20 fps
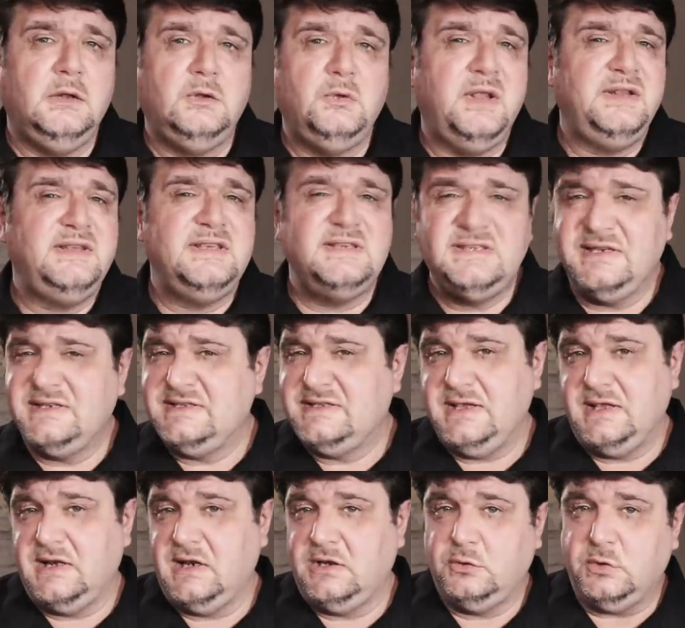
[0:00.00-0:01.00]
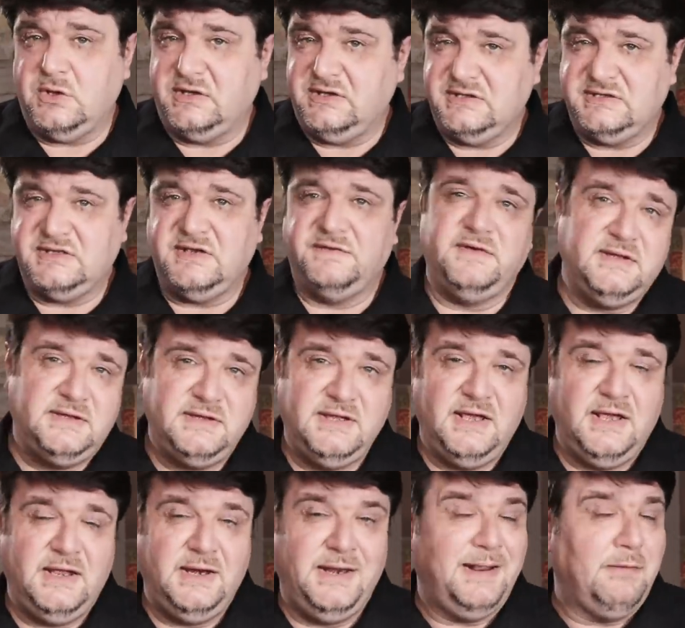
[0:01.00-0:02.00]
2016 and
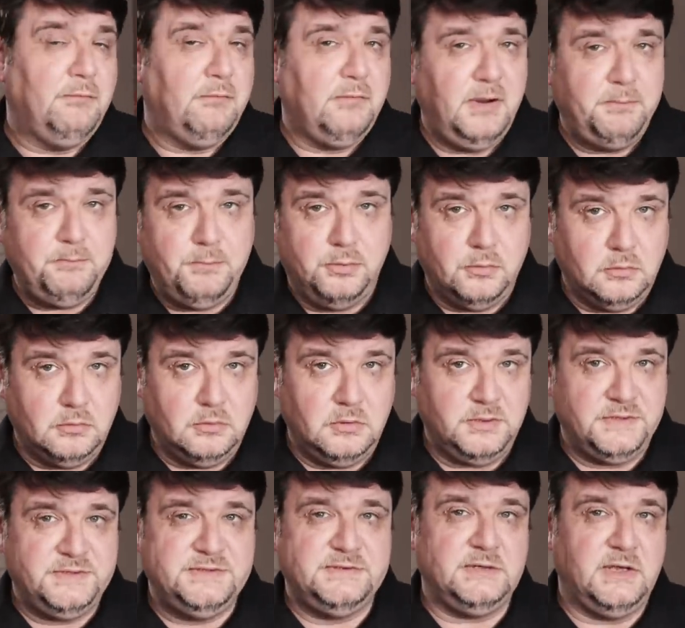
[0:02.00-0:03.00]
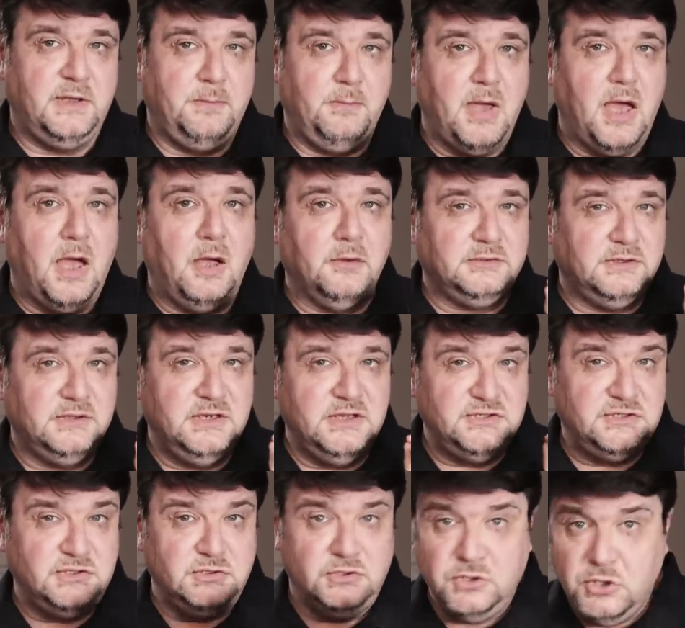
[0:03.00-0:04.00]
2017, reports about
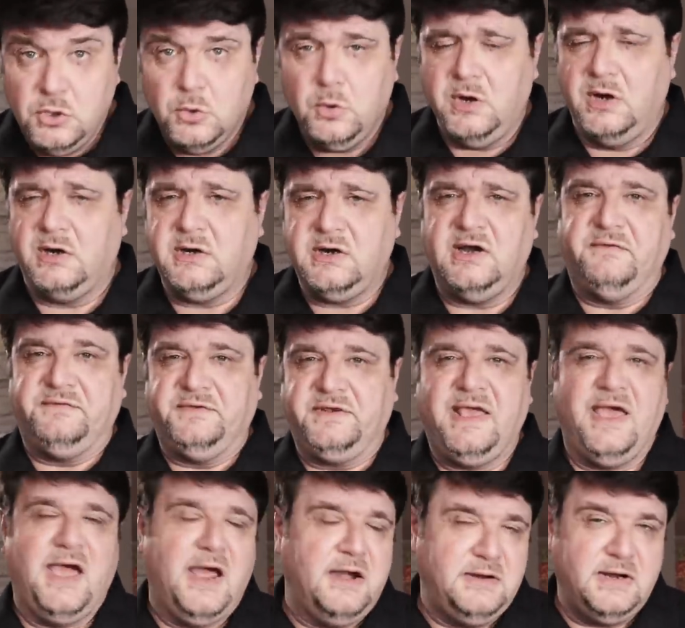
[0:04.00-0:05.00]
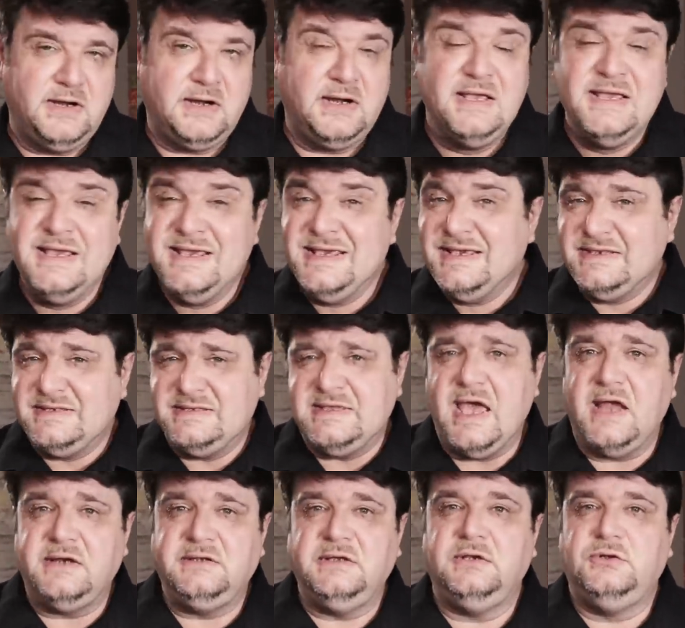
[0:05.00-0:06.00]
this new aircraft carrier
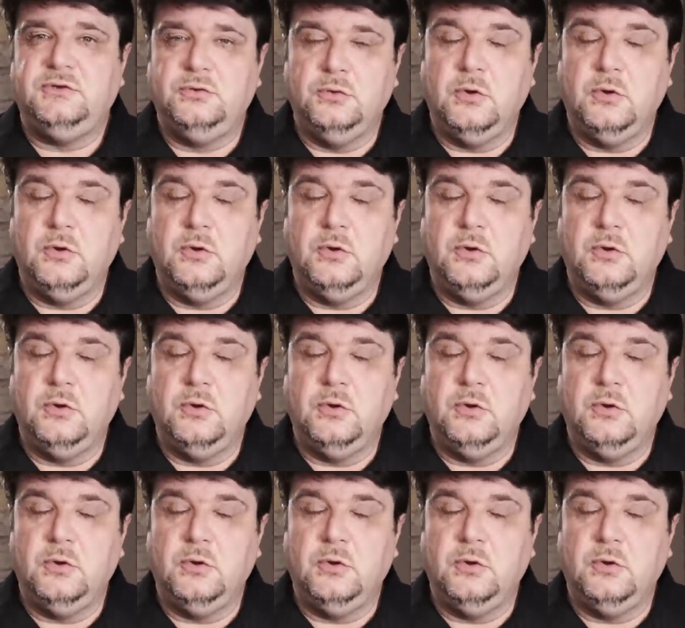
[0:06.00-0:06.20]
started